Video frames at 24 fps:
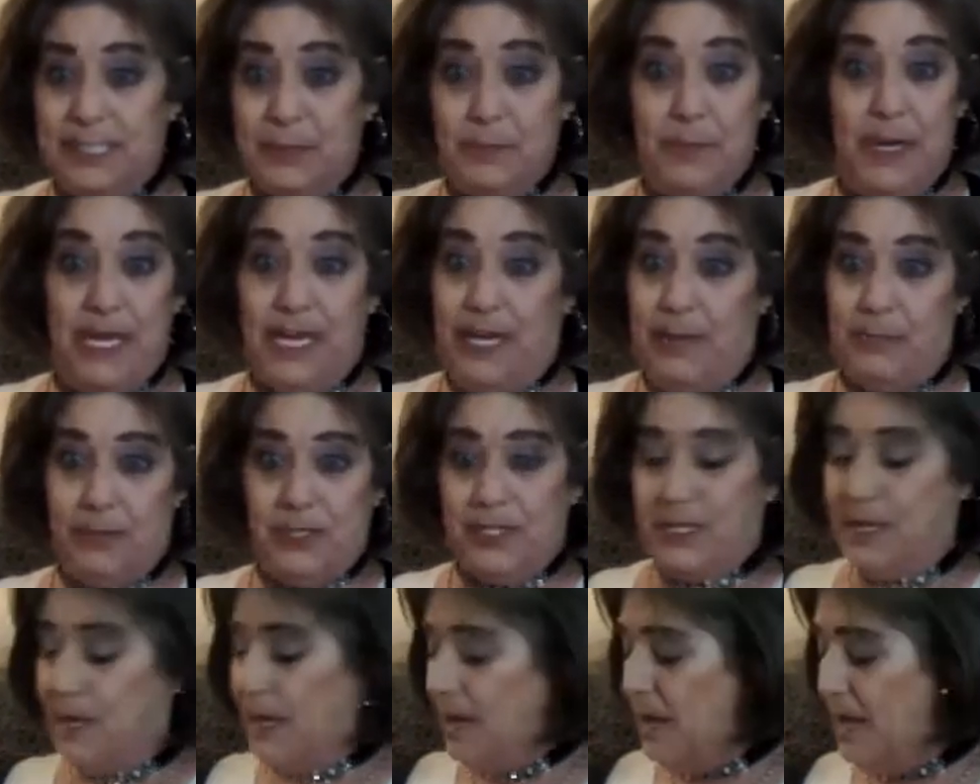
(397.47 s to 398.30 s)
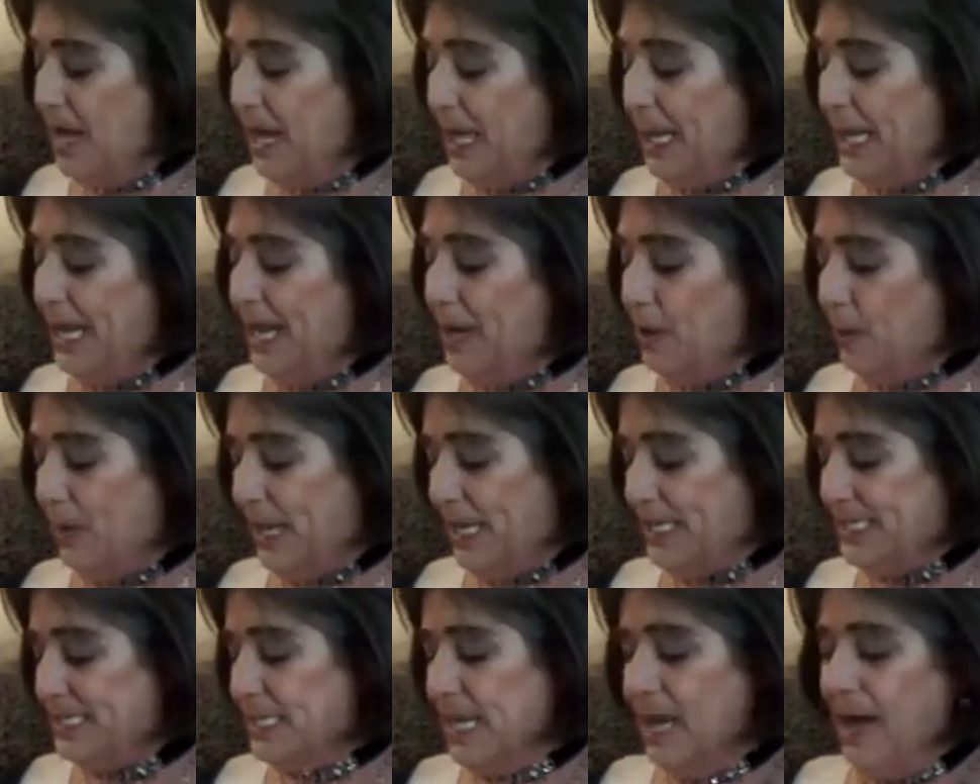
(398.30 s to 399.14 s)
memes,
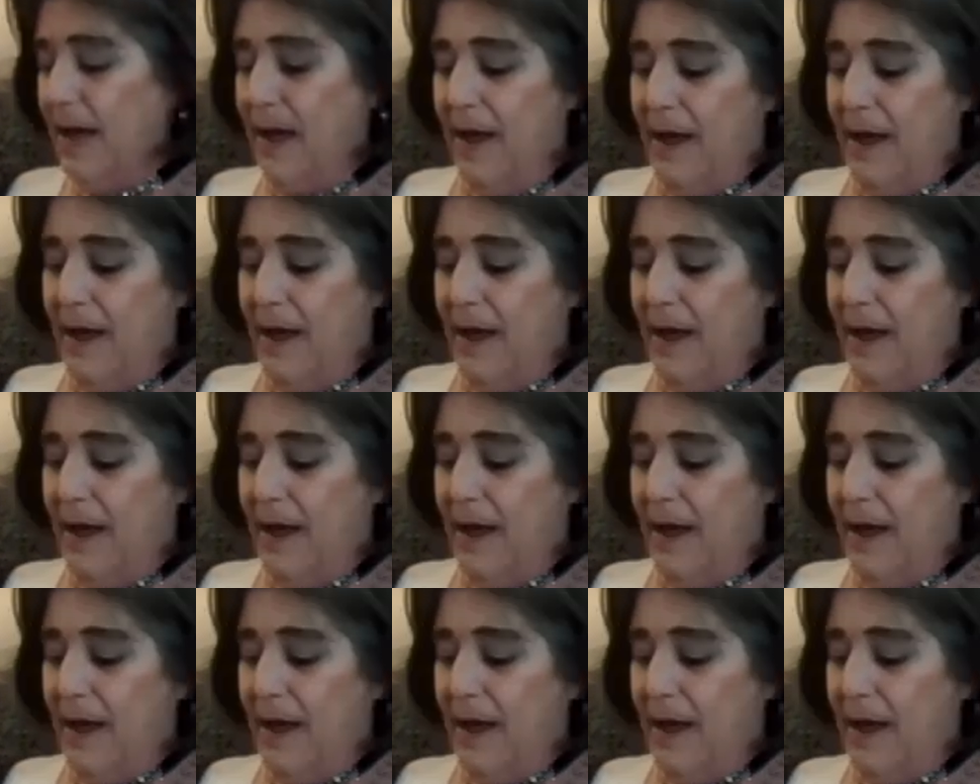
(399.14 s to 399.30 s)
hilarious.